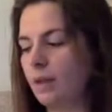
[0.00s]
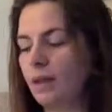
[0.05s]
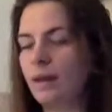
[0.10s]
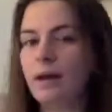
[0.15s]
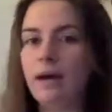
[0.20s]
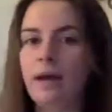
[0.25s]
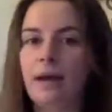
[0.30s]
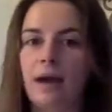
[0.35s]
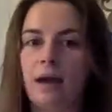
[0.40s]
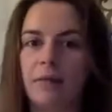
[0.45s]

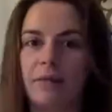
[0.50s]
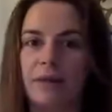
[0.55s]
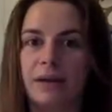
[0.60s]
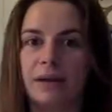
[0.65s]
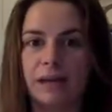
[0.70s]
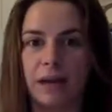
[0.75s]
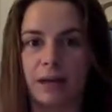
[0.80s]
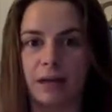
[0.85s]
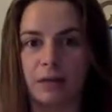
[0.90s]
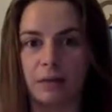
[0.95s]
I have a
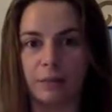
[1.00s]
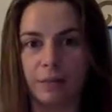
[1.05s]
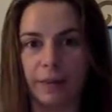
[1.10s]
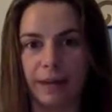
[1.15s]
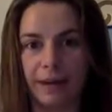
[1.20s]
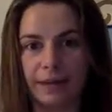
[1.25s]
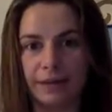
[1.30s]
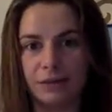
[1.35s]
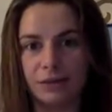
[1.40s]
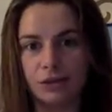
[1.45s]
title
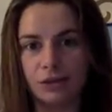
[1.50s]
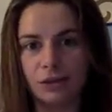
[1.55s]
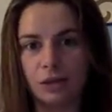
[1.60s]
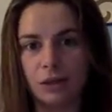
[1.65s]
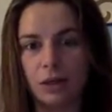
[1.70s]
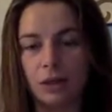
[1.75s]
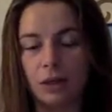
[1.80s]
page,